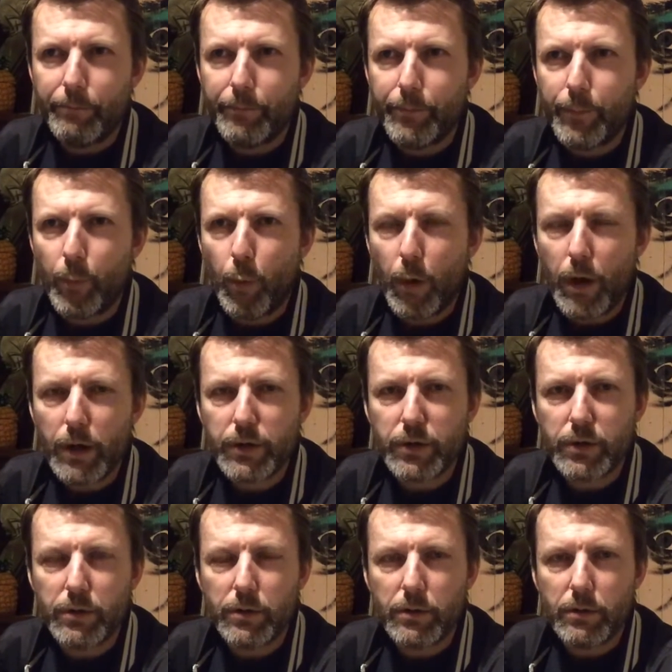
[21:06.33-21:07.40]

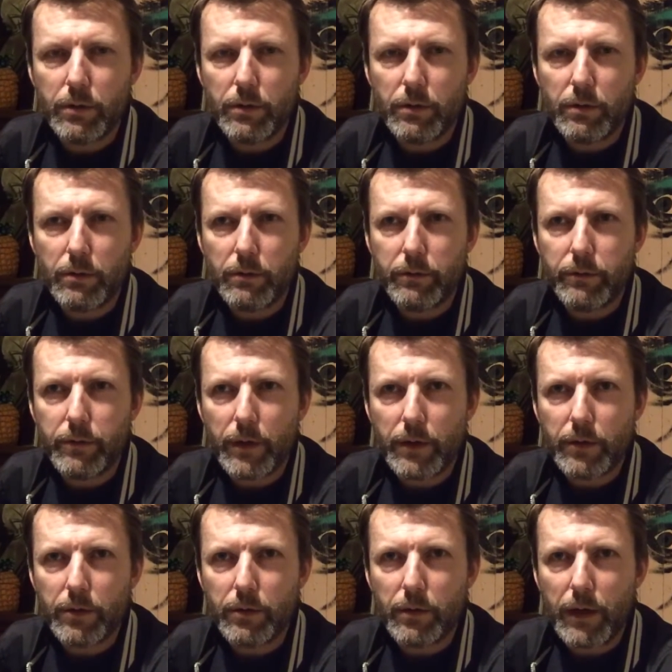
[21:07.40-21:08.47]
worse.
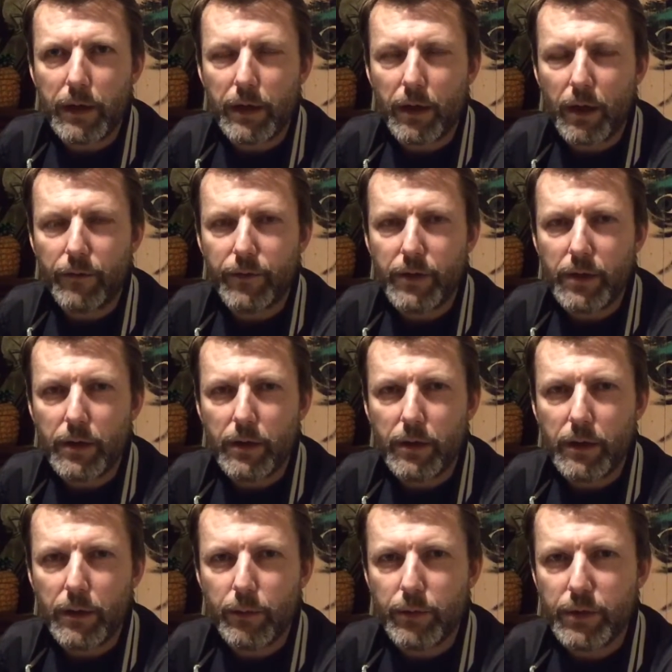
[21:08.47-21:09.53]
They had a lot of
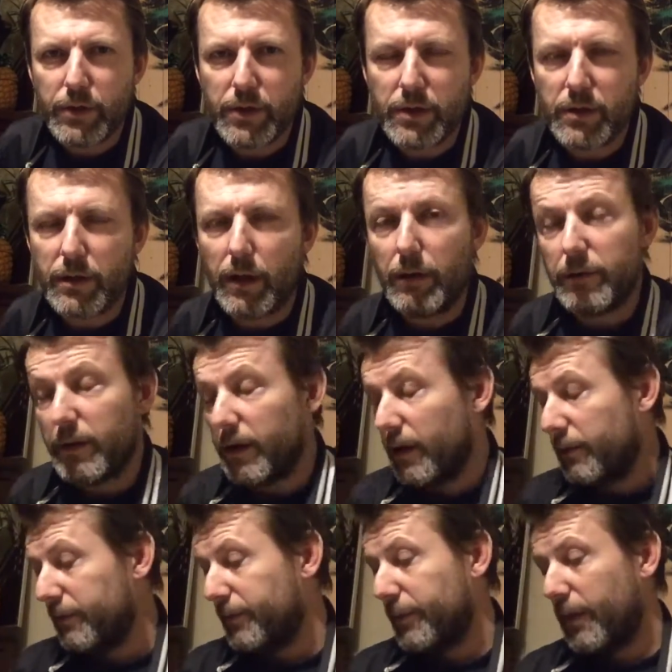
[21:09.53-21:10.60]
illnesses, and I don't
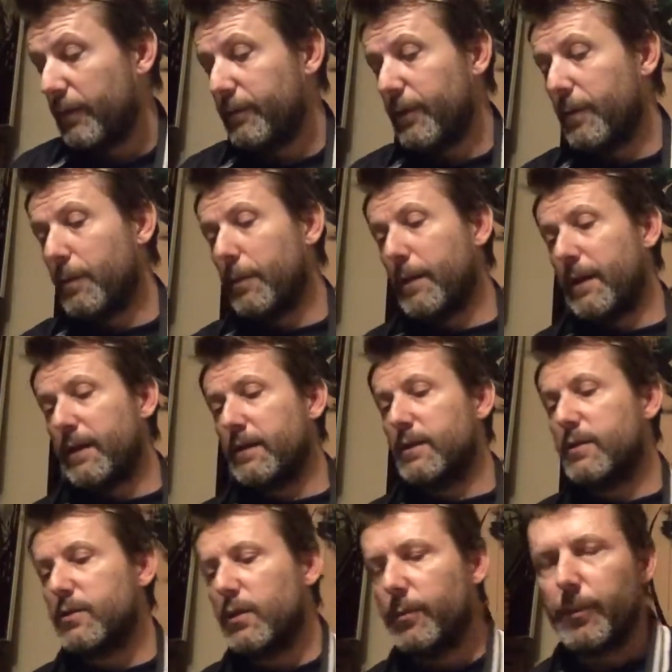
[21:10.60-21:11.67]
know. Am I making
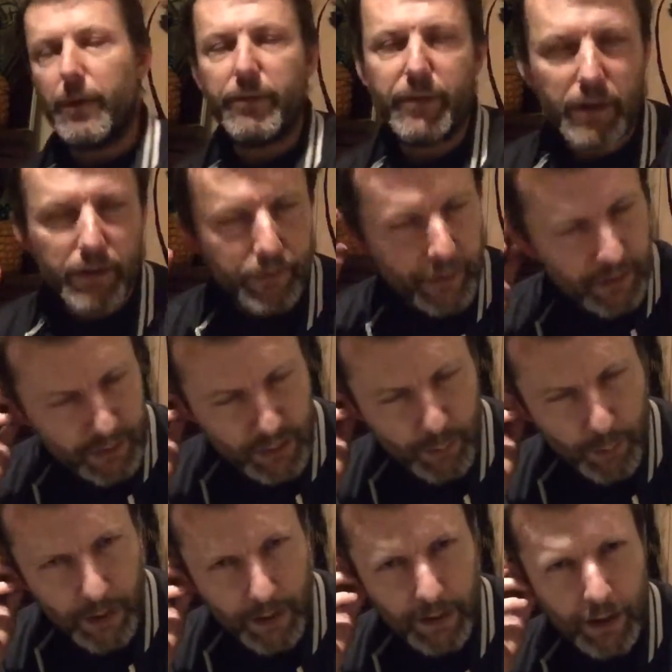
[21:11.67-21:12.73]
this up? I think I've heard it
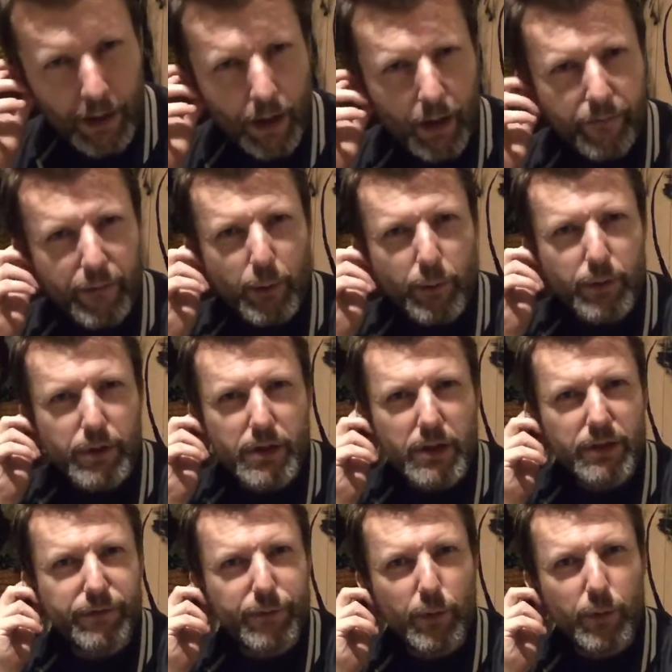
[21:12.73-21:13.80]
somewhere. They had a lot of
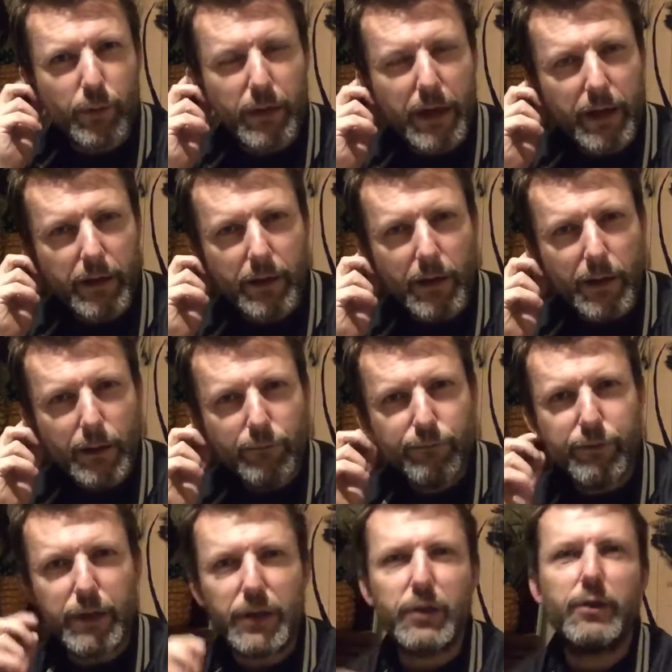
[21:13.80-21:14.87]
illnesses through their
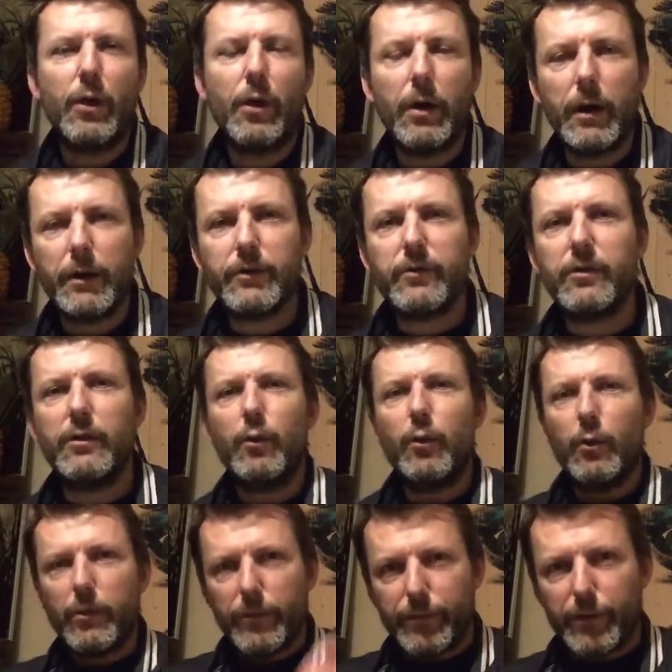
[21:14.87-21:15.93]
rich diets in
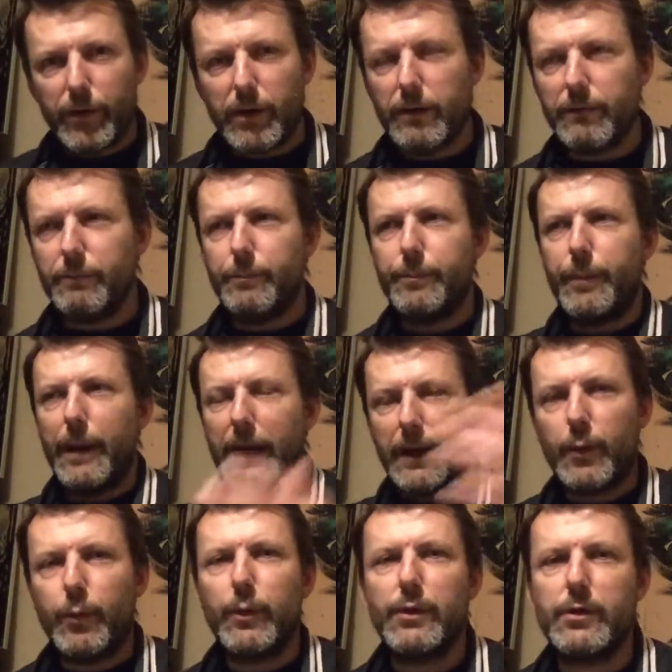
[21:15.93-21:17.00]
all the fucking
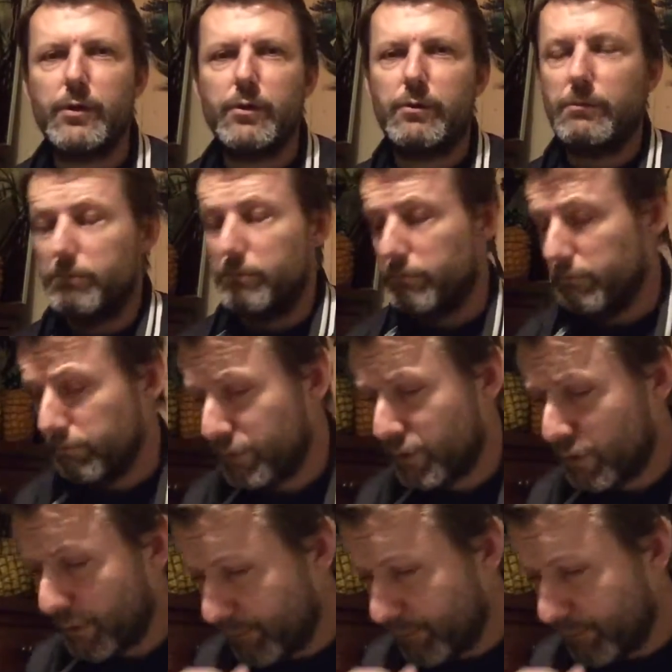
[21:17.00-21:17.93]
banquets and stuff